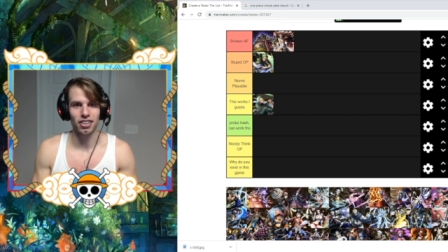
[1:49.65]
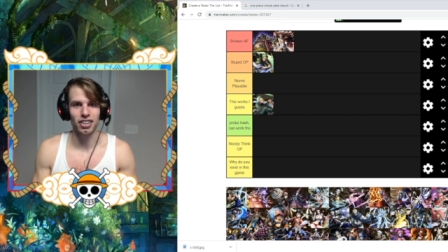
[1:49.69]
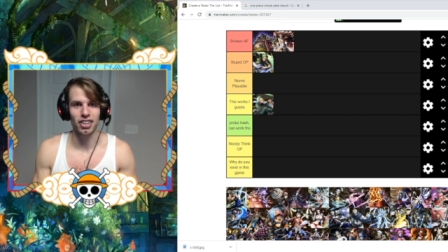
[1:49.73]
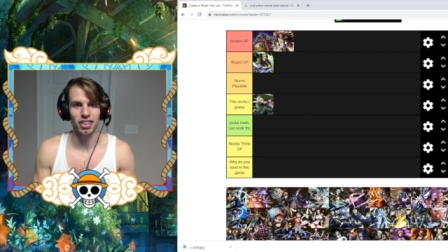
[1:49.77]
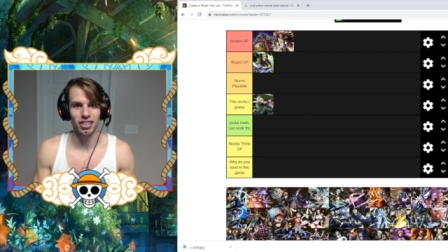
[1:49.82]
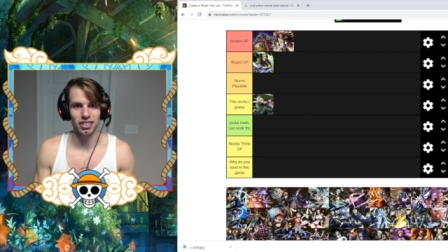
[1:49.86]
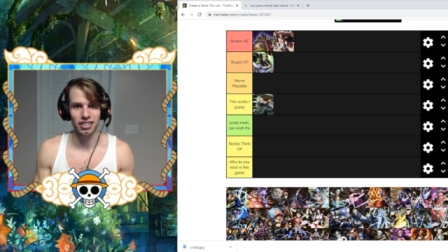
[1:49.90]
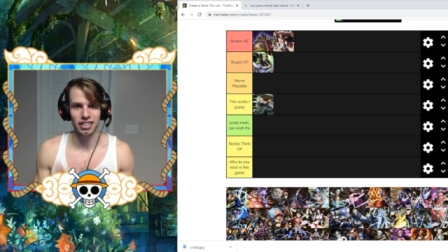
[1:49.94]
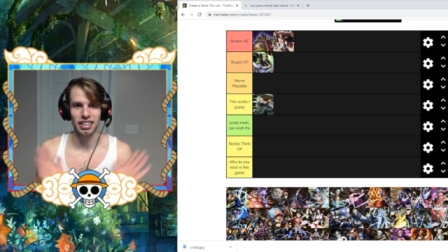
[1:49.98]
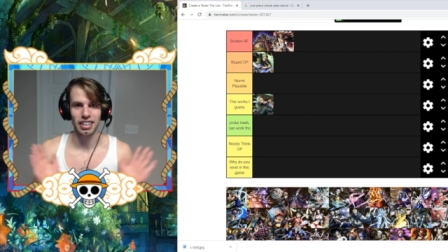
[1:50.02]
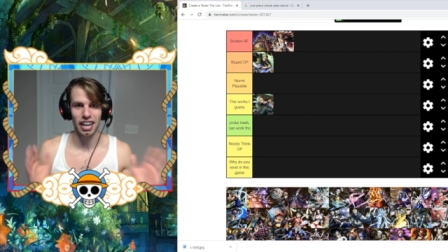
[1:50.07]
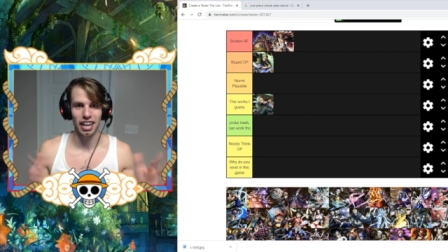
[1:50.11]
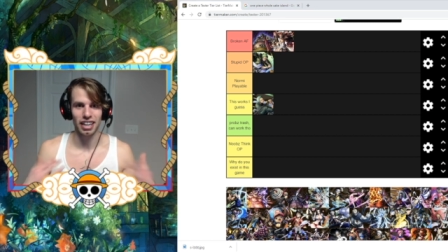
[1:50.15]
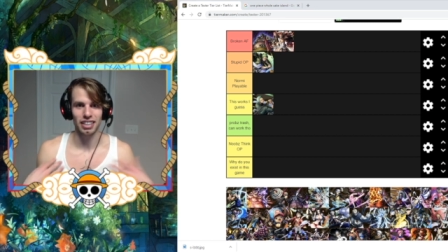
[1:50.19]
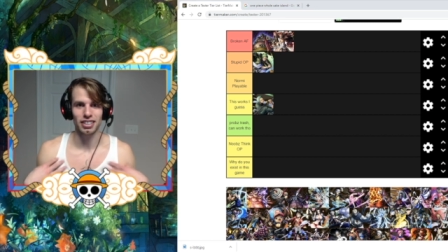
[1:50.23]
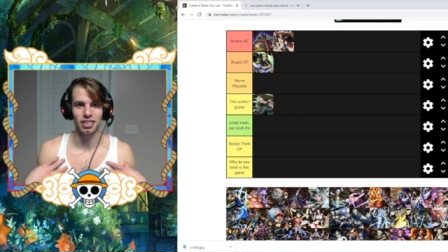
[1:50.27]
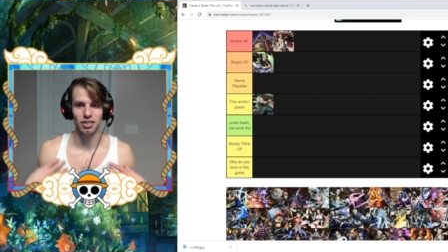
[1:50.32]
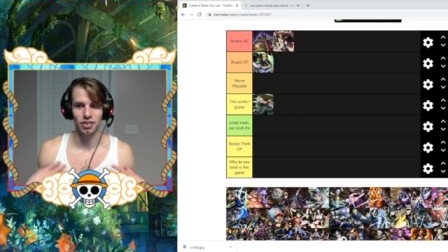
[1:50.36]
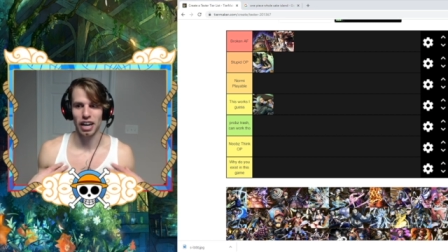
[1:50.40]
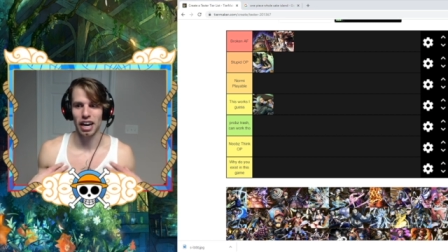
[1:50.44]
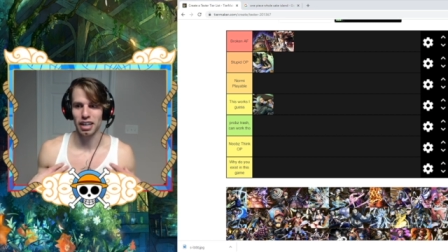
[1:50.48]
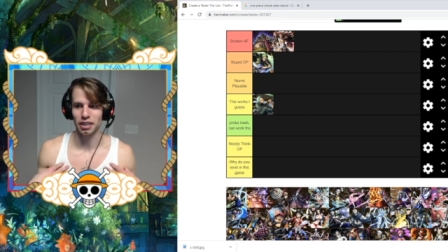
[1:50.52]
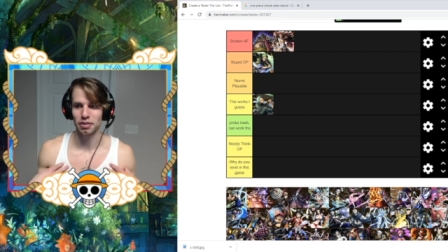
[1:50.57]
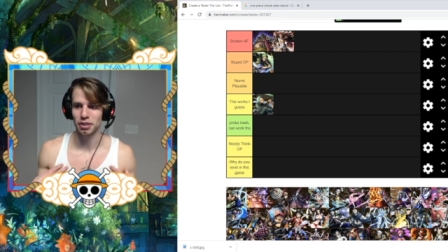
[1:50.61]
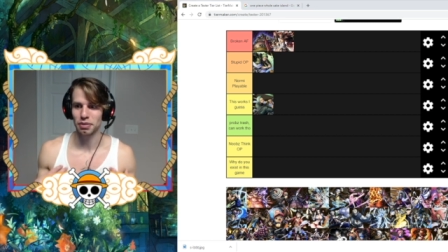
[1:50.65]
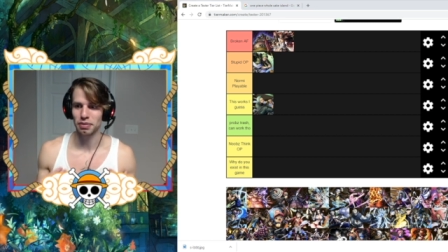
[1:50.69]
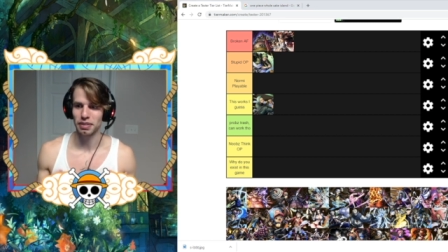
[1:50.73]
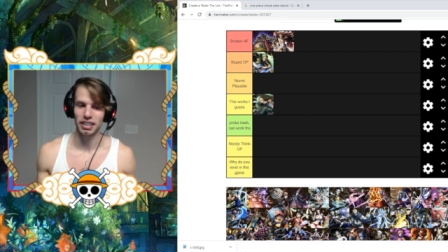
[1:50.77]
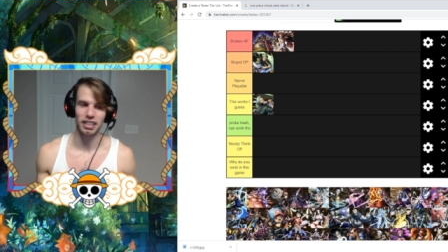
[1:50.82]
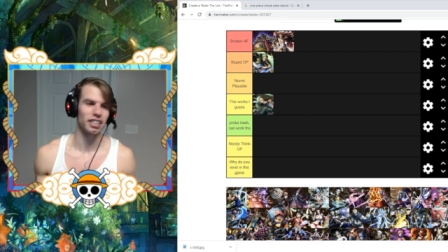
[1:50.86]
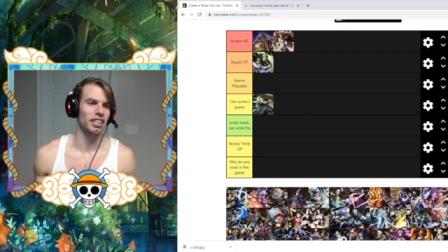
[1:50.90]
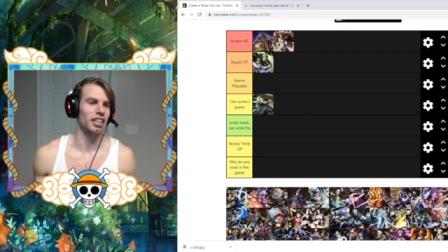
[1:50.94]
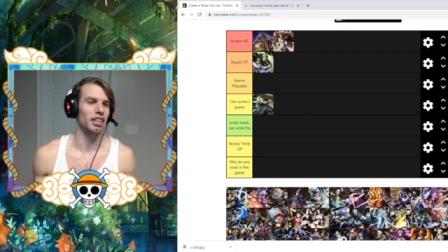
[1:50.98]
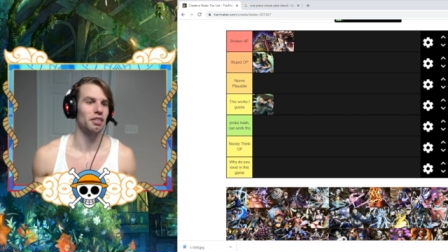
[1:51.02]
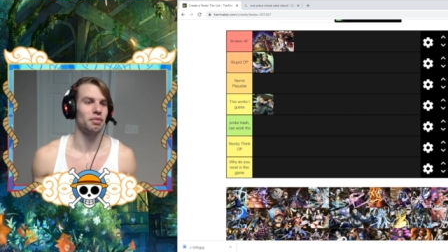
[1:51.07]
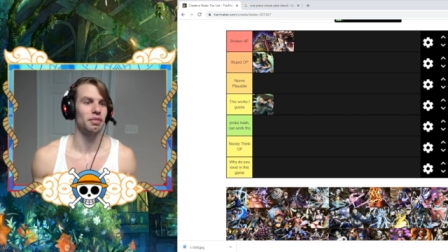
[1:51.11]
currently, as I am
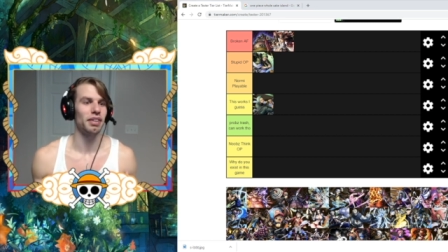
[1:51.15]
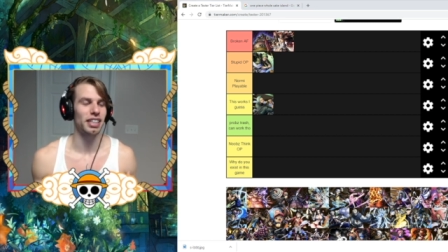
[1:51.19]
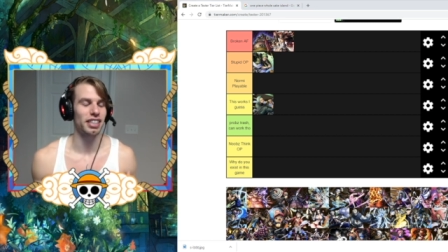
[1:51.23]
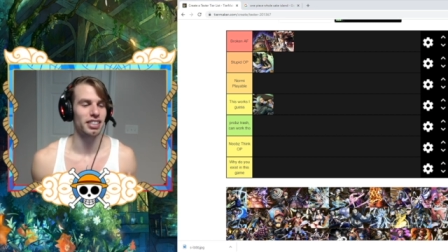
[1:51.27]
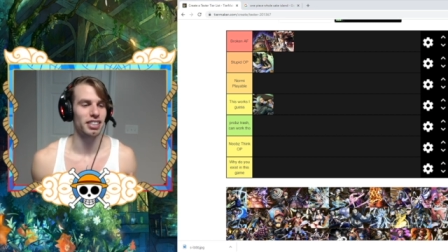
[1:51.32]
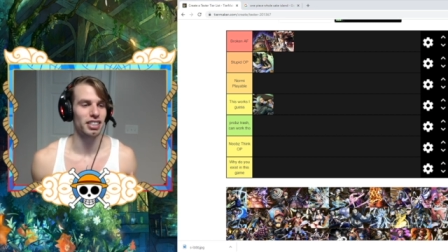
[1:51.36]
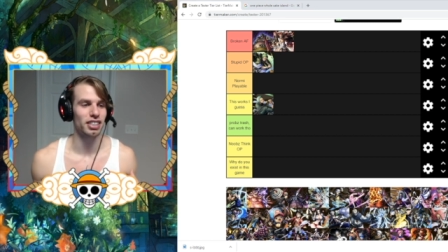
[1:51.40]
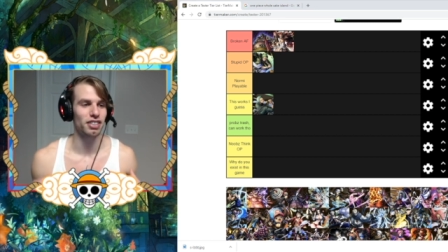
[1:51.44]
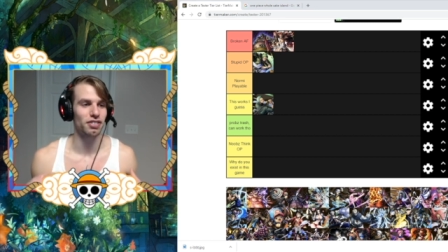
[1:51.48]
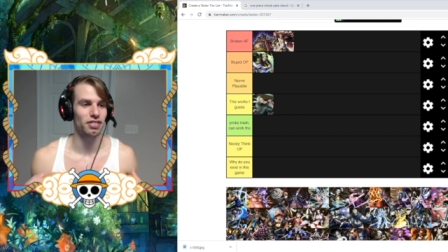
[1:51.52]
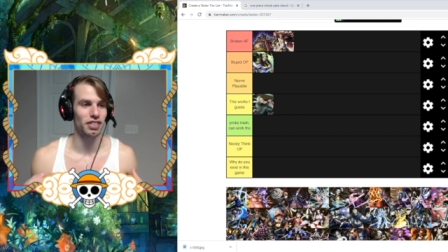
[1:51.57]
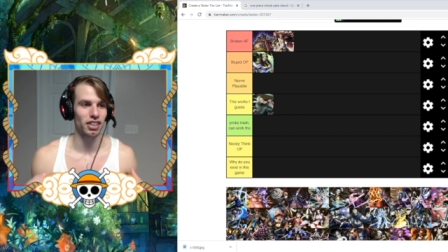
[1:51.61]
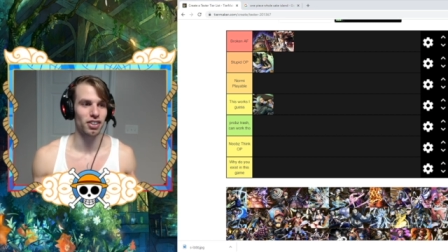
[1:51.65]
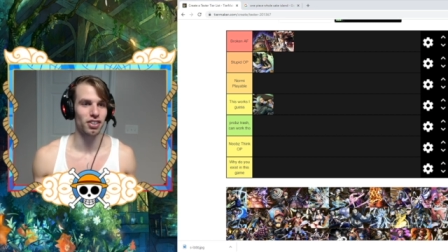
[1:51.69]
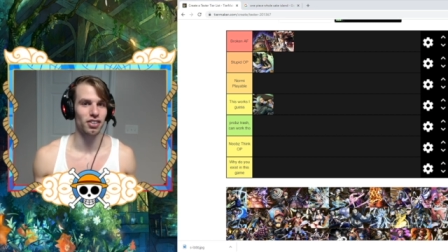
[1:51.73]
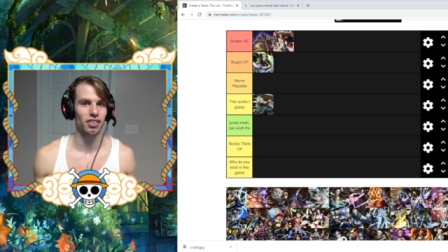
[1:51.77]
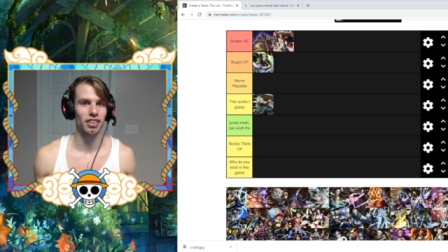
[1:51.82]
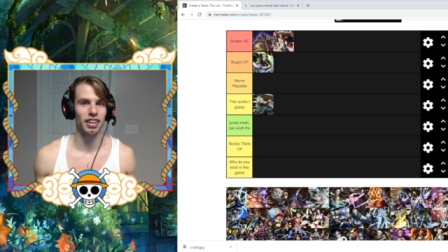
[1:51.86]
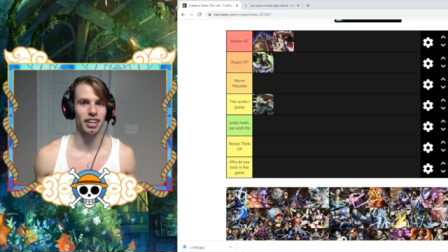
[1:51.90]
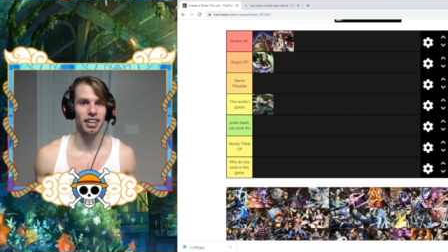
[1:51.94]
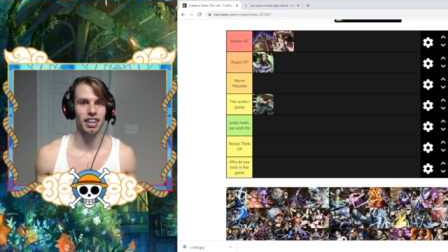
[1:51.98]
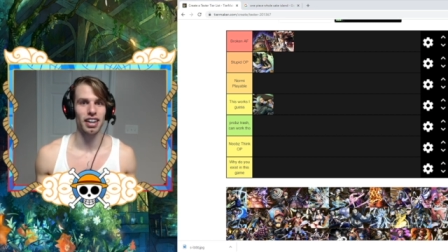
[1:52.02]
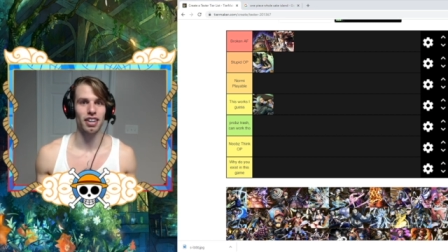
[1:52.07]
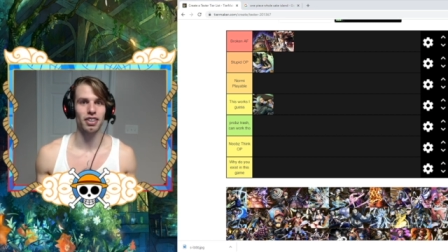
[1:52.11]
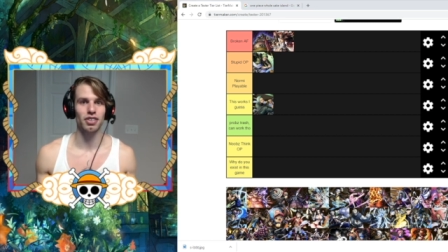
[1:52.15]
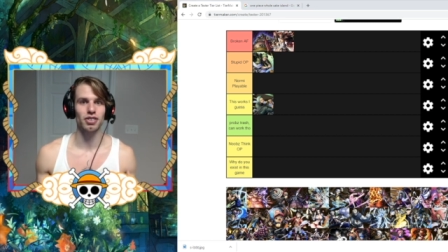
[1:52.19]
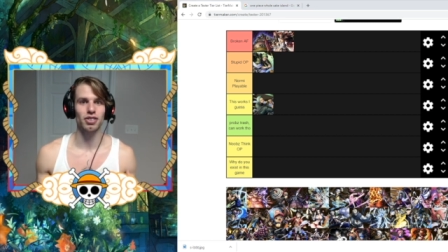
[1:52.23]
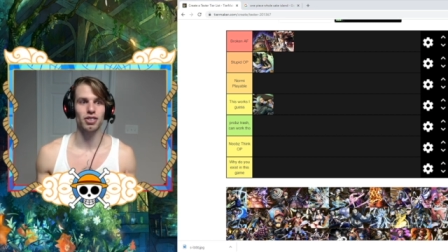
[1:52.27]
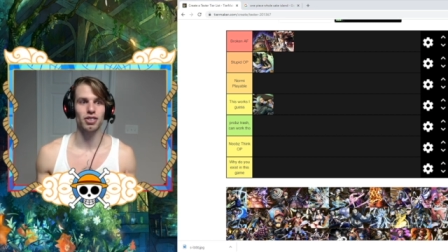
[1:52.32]
speaking and making this video right now.